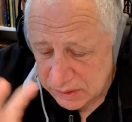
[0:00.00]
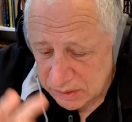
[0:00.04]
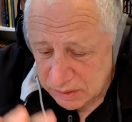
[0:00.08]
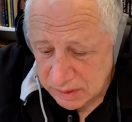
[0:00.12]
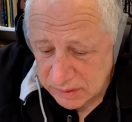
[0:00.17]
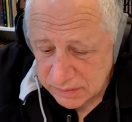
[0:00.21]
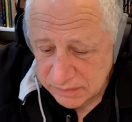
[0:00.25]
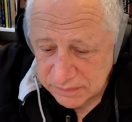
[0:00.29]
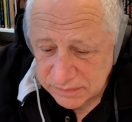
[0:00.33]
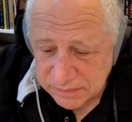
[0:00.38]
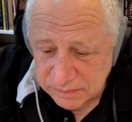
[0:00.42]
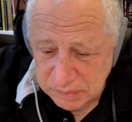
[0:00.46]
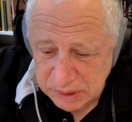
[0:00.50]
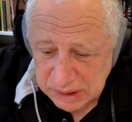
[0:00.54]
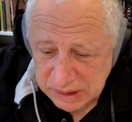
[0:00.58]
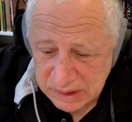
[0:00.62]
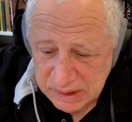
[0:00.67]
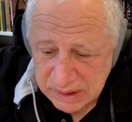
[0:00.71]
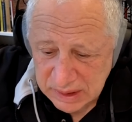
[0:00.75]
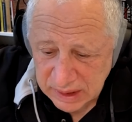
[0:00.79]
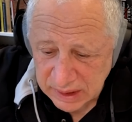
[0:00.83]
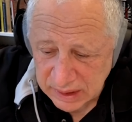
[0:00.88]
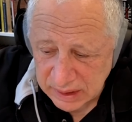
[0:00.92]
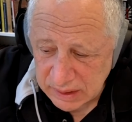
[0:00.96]
of big
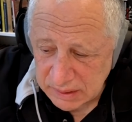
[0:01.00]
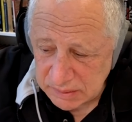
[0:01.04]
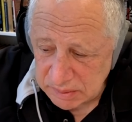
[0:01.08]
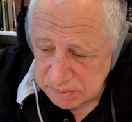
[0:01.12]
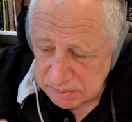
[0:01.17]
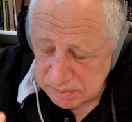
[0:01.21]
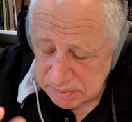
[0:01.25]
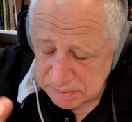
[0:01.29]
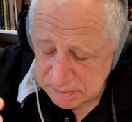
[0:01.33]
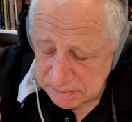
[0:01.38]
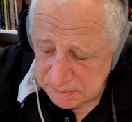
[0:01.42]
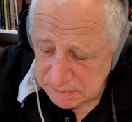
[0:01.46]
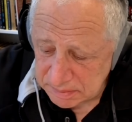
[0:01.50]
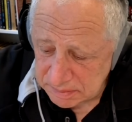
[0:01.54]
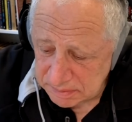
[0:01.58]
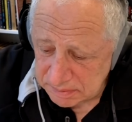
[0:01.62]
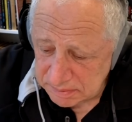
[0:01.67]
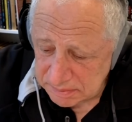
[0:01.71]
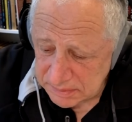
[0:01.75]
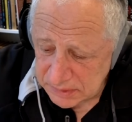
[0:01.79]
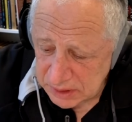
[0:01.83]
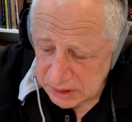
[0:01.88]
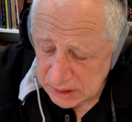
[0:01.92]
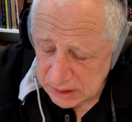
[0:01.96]
tech
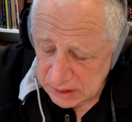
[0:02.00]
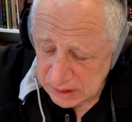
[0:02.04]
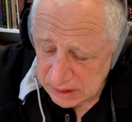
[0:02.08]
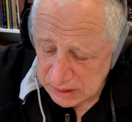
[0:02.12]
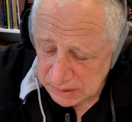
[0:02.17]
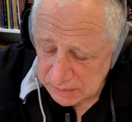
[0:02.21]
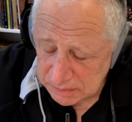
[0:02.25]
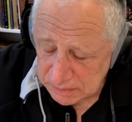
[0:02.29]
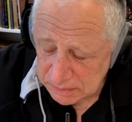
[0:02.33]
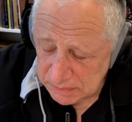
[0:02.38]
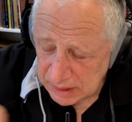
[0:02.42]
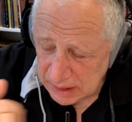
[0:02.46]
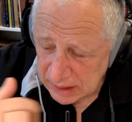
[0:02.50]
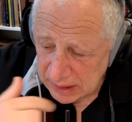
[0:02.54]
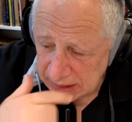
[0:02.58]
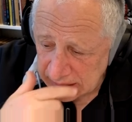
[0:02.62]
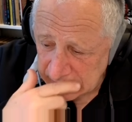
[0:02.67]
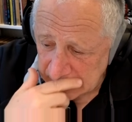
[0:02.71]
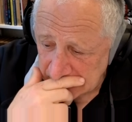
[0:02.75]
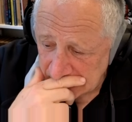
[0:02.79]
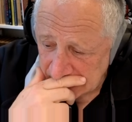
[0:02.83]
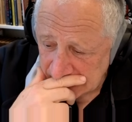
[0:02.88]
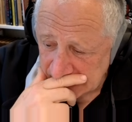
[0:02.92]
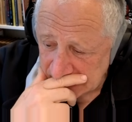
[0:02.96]

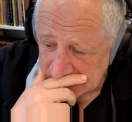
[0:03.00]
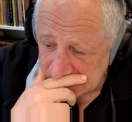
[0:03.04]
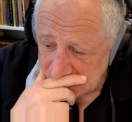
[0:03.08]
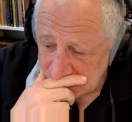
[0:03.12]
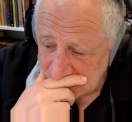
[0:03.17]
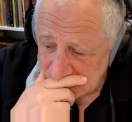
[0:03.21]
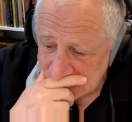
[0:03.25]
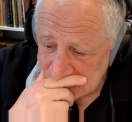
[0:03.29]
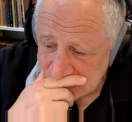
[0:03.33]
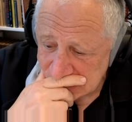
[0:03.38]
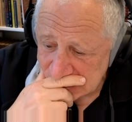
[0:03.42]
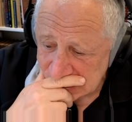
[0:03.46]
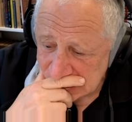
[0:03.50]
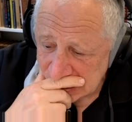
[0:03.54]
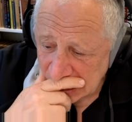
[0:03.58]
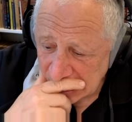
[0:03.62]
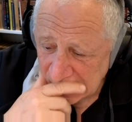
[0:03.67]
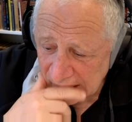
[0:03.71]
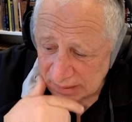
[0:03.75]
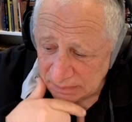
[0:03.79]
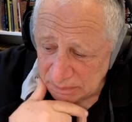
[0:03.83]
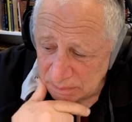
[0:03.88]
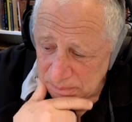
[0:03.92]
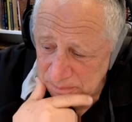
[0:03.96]
AI
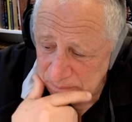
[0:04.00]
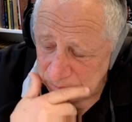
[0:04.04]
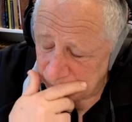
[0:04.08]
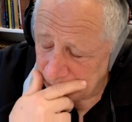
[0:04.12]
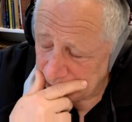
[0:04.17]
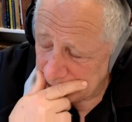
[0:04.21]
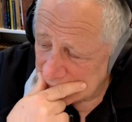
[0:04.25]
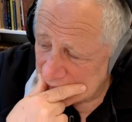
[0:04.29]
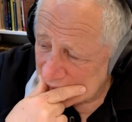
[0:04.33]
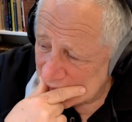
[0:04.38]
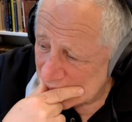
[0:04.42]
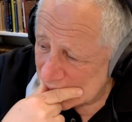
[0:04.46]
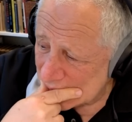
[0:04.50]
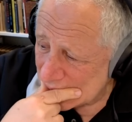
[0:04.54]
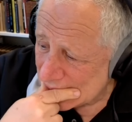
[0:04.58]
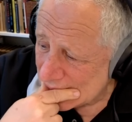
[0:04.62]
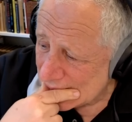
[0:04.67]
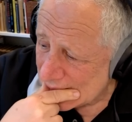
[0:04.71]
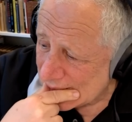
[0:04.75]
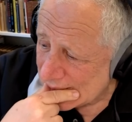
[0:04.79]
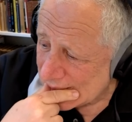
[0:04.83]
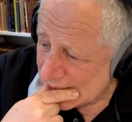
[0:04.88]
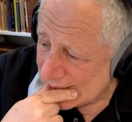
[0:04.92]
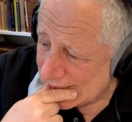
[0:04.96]
hype.
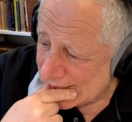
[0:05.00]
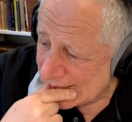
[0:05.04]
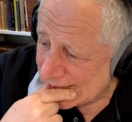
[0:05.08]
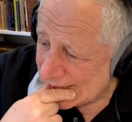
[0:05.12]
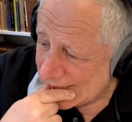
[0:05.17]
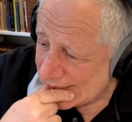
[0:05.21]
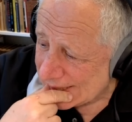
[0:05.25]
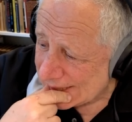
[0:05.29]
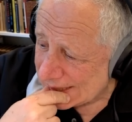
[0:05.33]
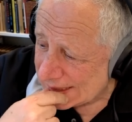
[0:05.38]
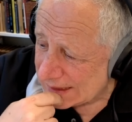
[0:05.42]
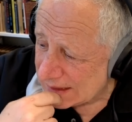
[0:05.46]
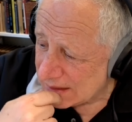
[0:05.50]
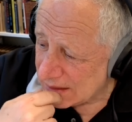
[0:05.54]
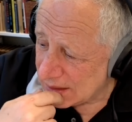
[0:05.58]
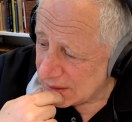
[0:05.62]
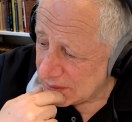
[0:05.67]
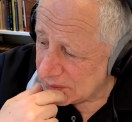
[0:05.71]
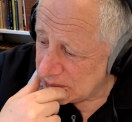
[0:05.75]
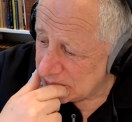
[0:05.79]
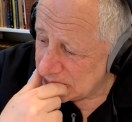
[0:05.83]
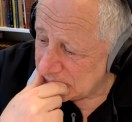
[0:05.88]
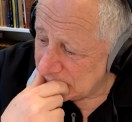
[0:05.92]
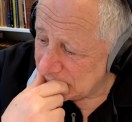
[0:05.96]

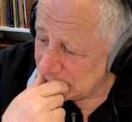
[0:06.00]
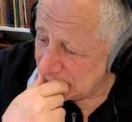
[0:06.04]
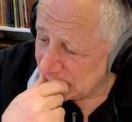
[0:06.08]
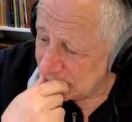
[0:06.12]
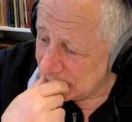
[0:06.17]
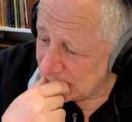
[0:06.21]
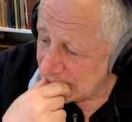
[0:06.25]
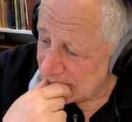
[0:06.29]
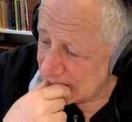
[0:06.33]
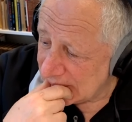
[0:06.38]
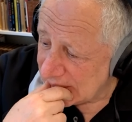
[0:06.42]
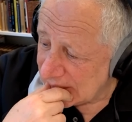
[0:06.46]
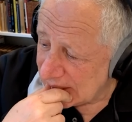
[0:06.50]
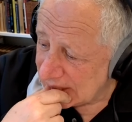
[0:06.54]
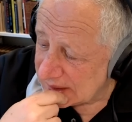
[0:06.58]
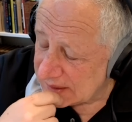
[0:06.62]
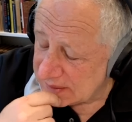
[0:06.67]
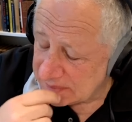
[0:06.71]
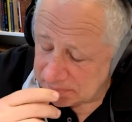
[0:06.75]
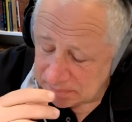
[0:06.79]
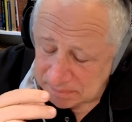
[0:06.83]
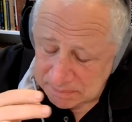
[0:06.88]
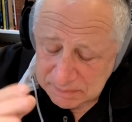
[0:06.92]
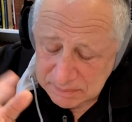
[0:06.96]
And
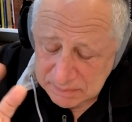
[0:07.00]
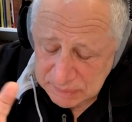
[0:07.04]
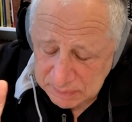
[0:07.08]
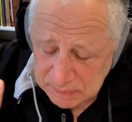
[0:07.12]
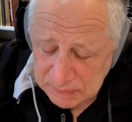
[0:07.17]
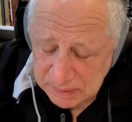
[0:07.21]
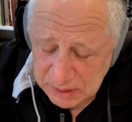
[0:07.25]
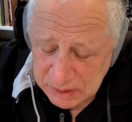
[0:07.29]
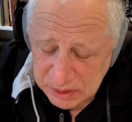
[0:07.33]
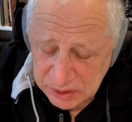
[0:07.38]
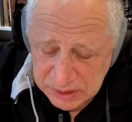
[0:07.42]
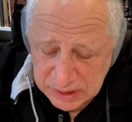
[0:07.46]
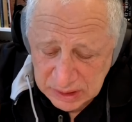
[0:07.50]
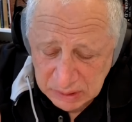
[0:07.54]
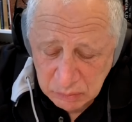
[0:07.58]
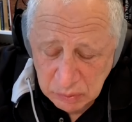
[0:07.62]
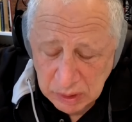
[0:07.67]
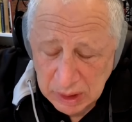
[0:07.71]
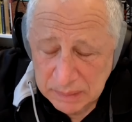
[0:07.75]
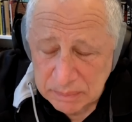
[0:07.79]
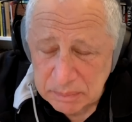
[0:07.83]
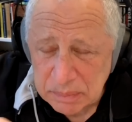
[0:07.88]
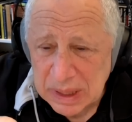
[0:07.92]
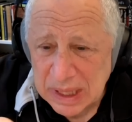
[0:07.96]
I understand
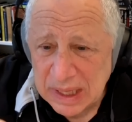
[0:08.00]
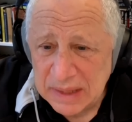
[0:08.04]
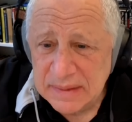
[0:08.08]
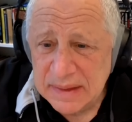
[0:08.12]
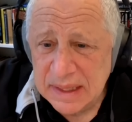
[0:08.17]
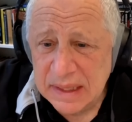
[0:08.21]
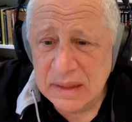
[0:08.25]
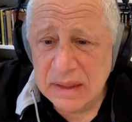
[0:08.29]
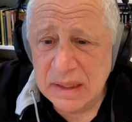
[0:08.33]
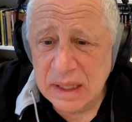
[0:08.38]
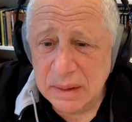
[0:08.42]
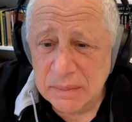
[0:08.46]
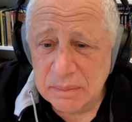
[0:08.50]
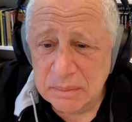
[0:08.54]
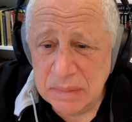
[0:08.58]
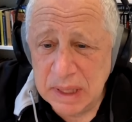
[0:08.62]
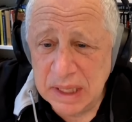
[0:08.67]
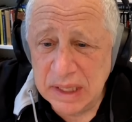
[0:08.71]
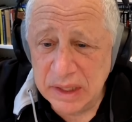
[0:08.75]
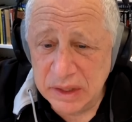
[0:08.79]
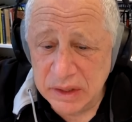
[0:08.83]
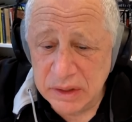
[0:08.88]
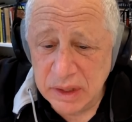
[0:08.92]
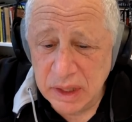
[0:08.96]
why, but I think that
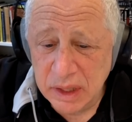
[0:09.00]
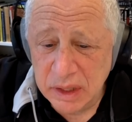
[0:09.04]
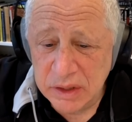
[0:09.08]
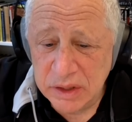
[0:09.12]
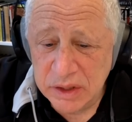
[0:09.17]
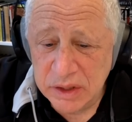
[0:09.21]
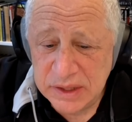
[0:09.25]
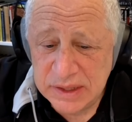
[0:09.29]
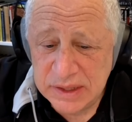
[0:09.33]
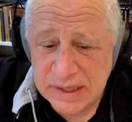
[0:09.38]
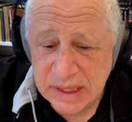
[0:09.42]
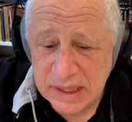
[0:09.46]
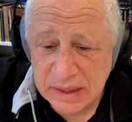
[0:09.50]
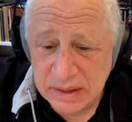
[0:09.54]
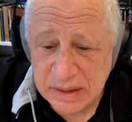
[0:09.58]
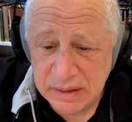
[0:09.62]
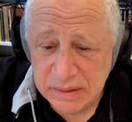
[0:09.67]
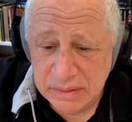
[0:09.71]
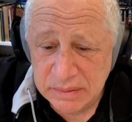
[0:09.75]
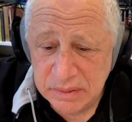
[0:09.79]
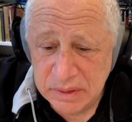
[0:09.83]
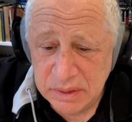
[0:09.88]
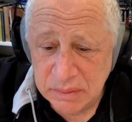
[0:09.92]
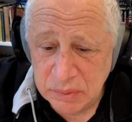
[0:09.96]
may
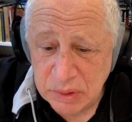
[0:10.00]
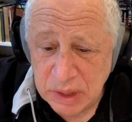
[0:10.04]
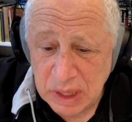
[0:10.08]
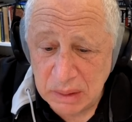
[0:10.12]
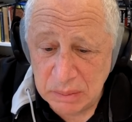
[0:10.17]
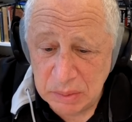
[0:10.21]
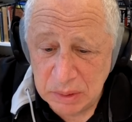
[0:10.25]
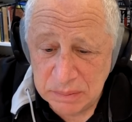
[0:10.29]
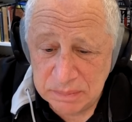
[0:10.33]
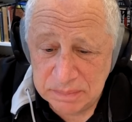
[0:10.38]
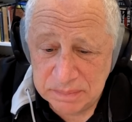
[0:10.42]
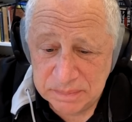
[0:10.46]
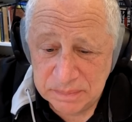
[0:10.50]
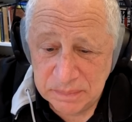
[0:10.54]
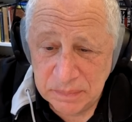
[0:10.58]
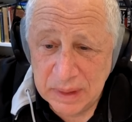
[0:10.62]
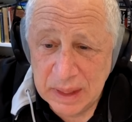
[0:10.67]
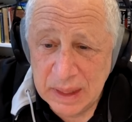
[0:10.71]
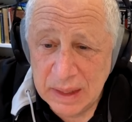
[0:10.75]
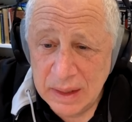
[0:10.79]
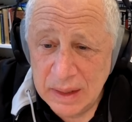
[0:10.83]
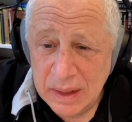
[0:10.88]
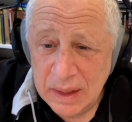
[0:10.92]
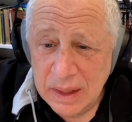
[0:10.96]
understate the problem.
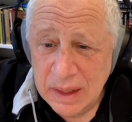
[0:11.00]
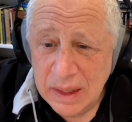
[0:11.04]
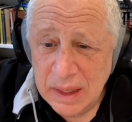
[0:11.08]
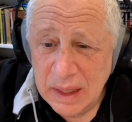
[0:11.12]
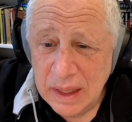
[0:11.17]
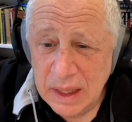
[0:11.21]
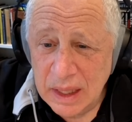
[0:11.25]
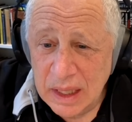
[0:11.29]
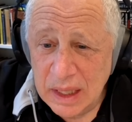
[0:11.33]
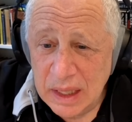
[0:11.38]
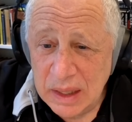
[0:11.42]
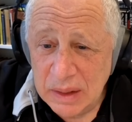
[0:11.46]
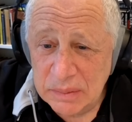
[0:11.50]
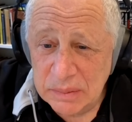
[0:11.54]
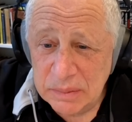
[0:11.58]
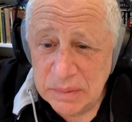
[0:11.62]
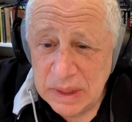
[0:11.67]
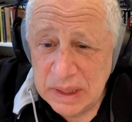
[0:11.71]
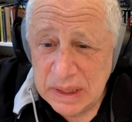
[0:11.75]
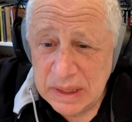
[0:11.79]
And